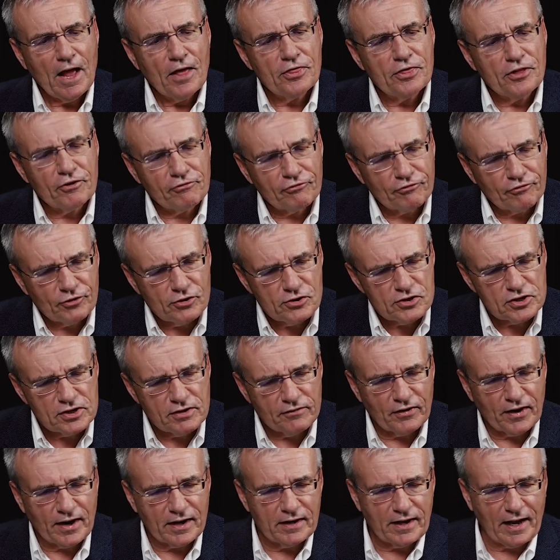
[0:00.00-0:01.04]
The first
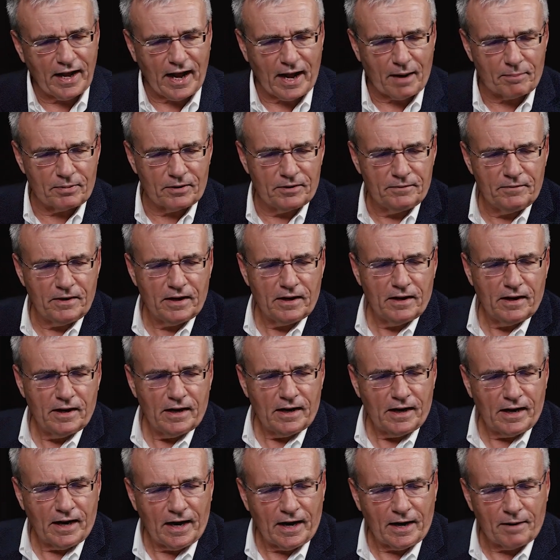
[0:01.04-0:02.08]
event happened
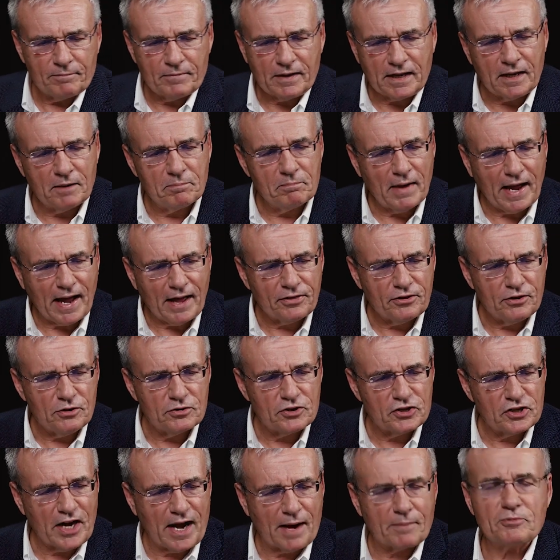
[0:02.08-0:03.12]
in
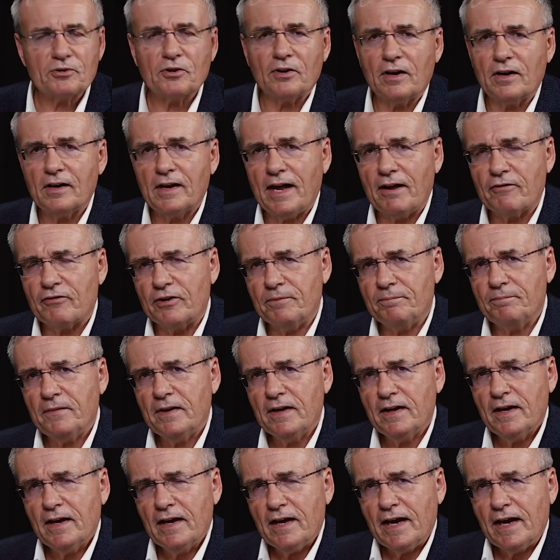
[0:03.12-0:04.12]
Matthew chapter 11,